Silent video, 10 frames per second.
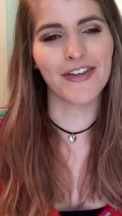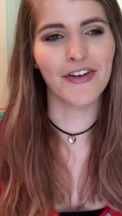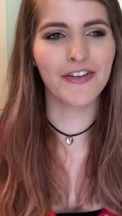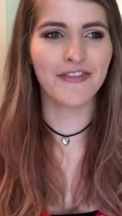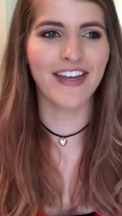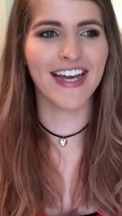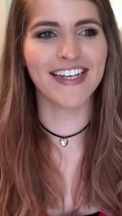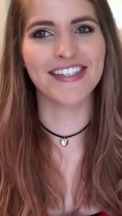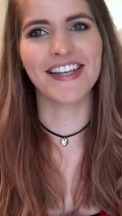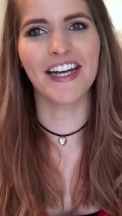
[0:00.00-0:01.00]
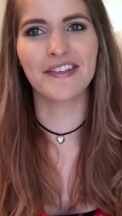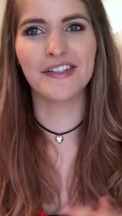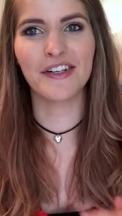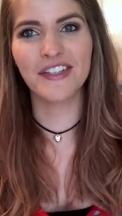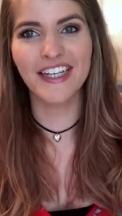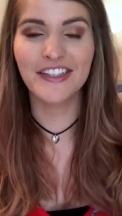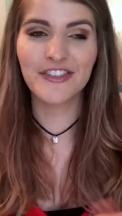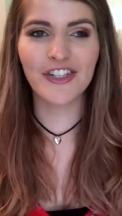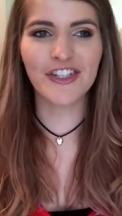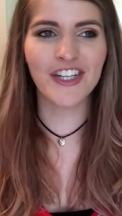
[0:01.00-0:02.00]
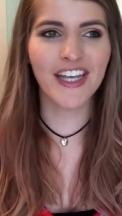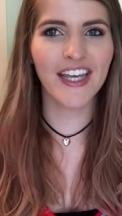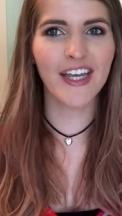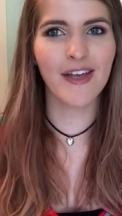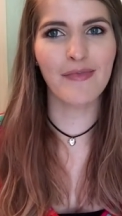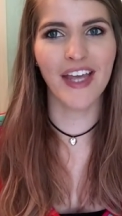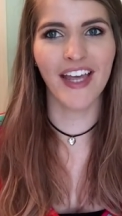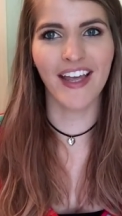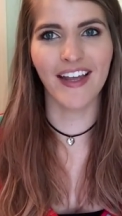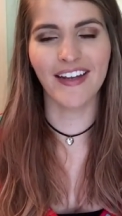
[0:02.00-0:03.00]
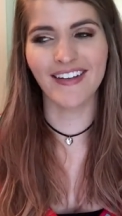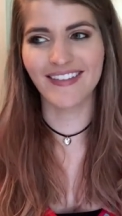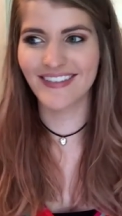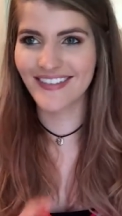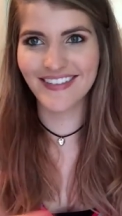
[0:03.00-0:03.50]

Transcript: All of the guys kind of start like judging him and,